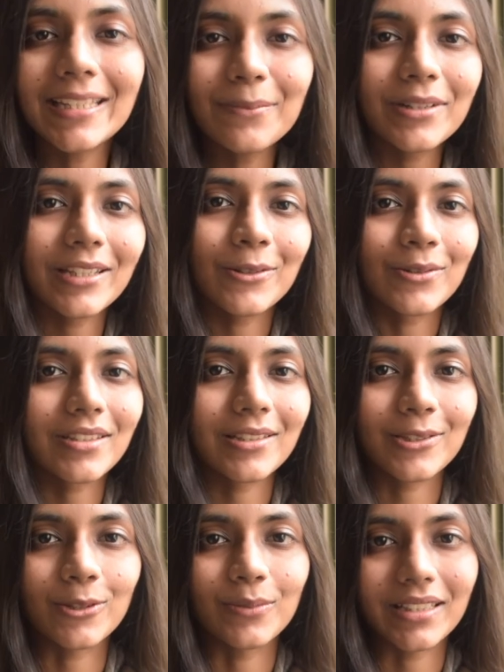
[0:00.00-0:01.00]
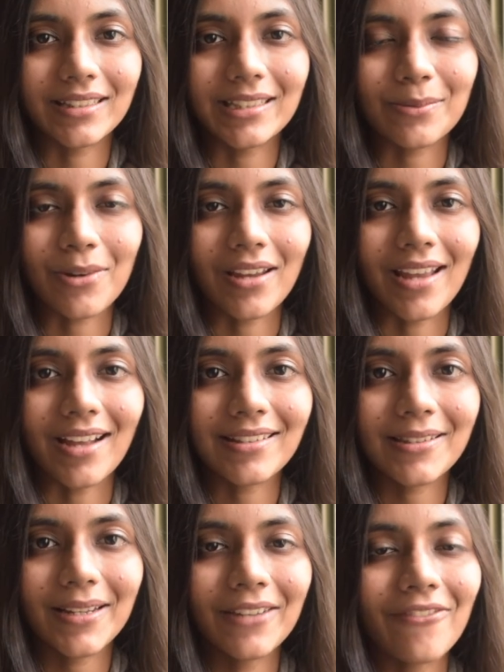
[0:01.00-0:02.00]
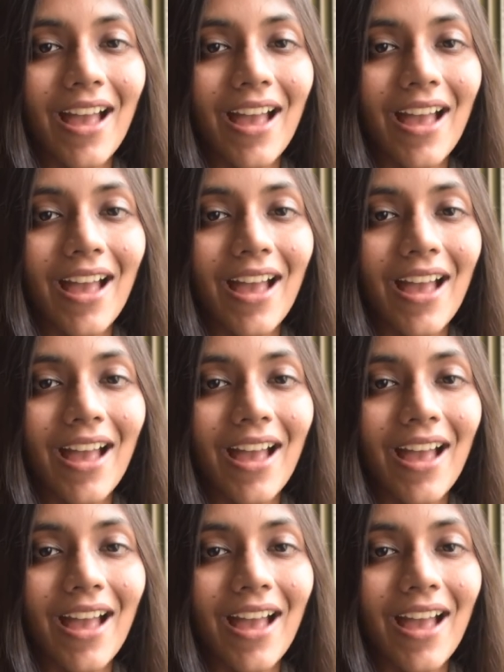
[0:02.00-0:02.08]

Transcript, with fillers: anybody who's consuming these products.